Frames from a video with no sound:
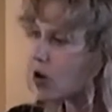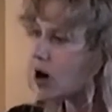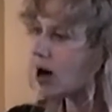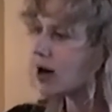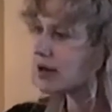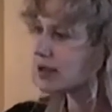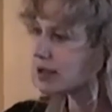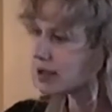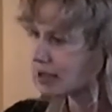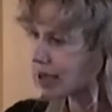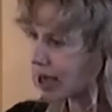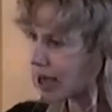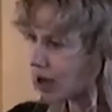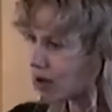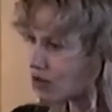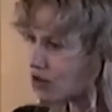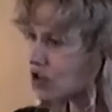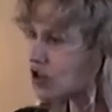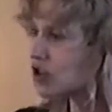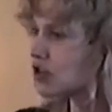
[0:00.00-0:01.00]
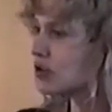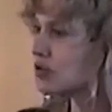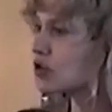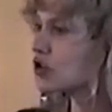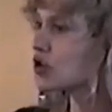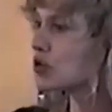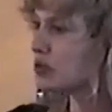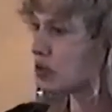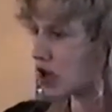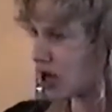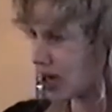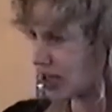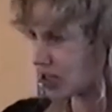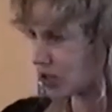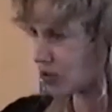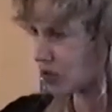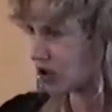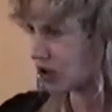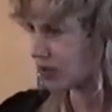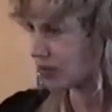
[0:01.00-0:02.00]
ourselves to
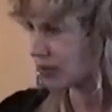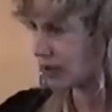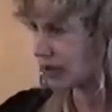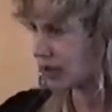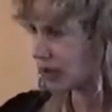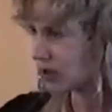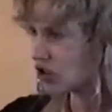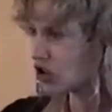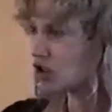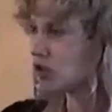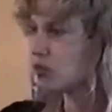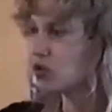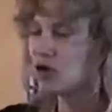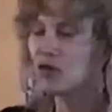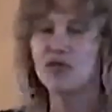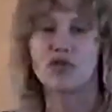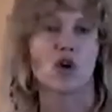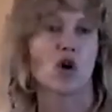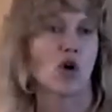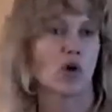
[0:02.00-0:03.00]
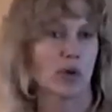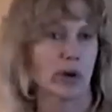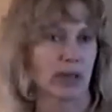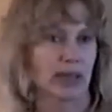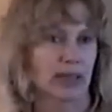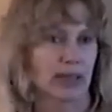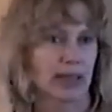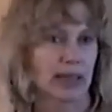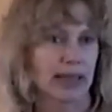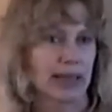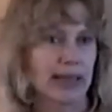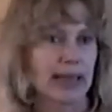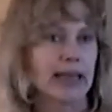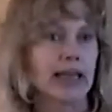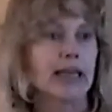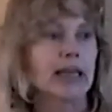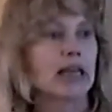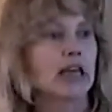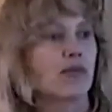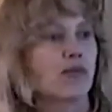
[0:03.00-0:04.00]
prosper to move forward.
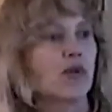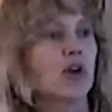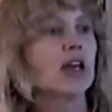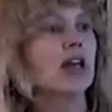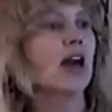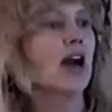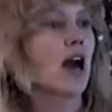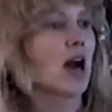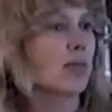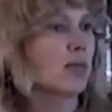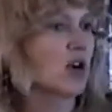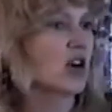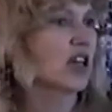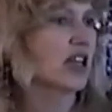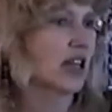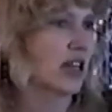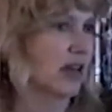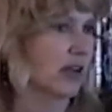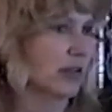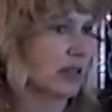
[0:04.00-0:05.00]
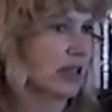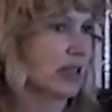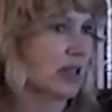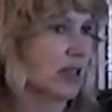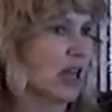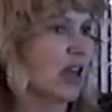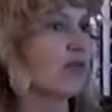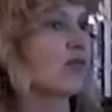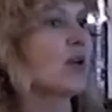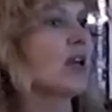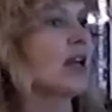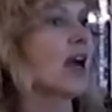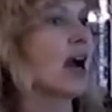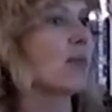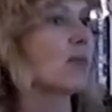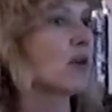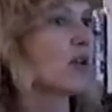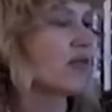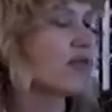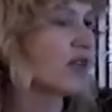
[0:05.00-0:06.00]
If we harbor guilt, if we harbor